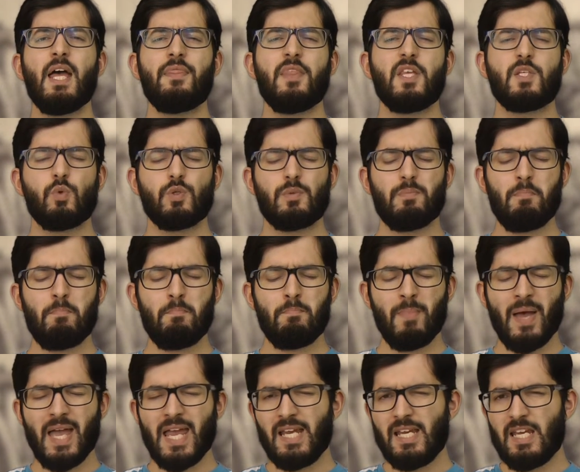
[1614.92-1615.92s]
This was
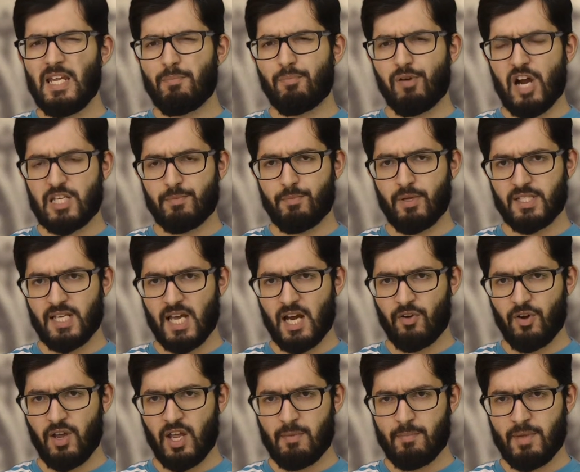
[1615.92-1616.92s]
mainly
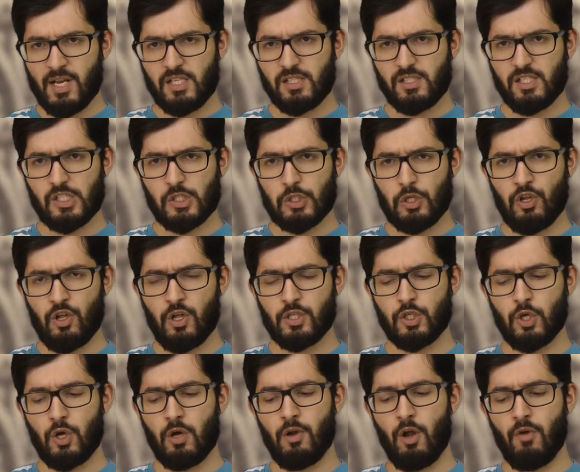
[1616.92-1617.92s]
Presbyterian ministers, so
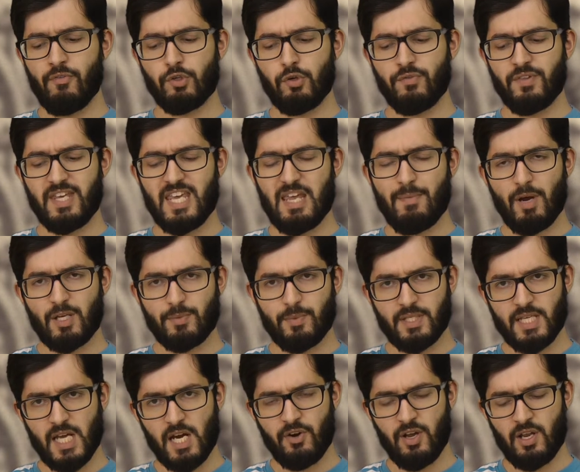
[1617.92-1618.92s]
a lot of the key
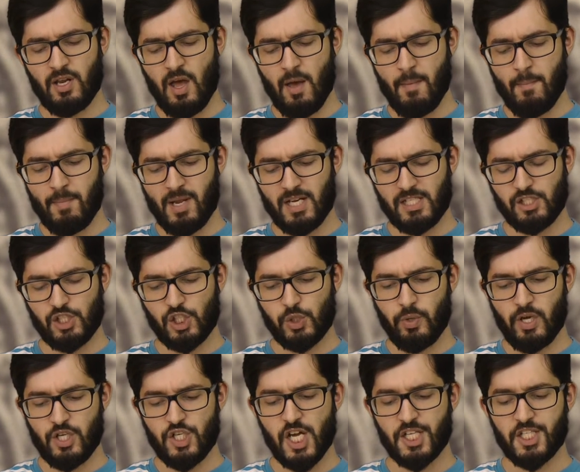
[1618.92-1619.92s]
Presbyterian ministers who
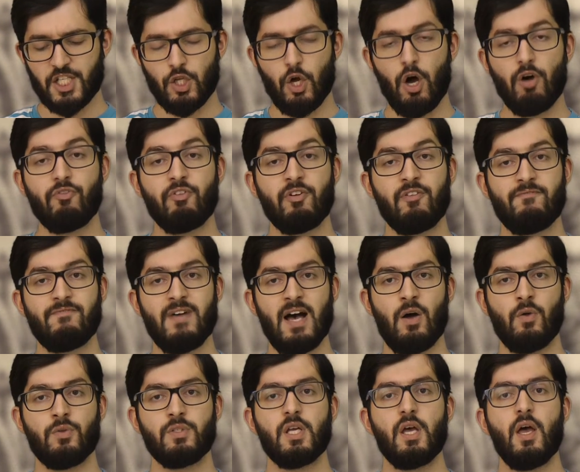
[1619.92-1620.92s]
were ejected often
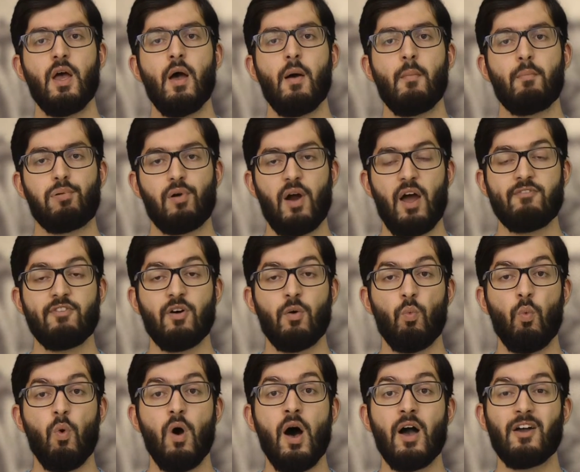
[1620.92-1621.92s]
found private
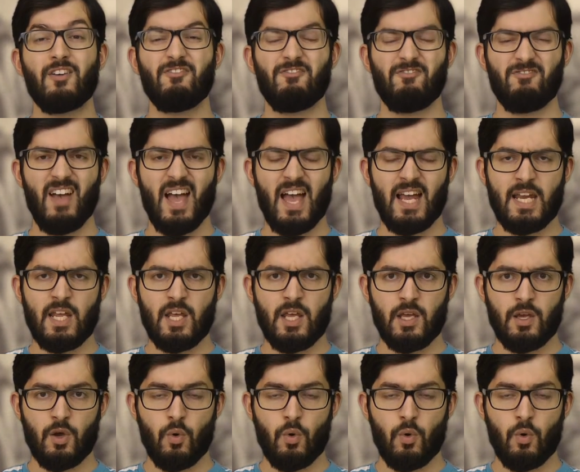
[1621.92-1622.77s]
work fairly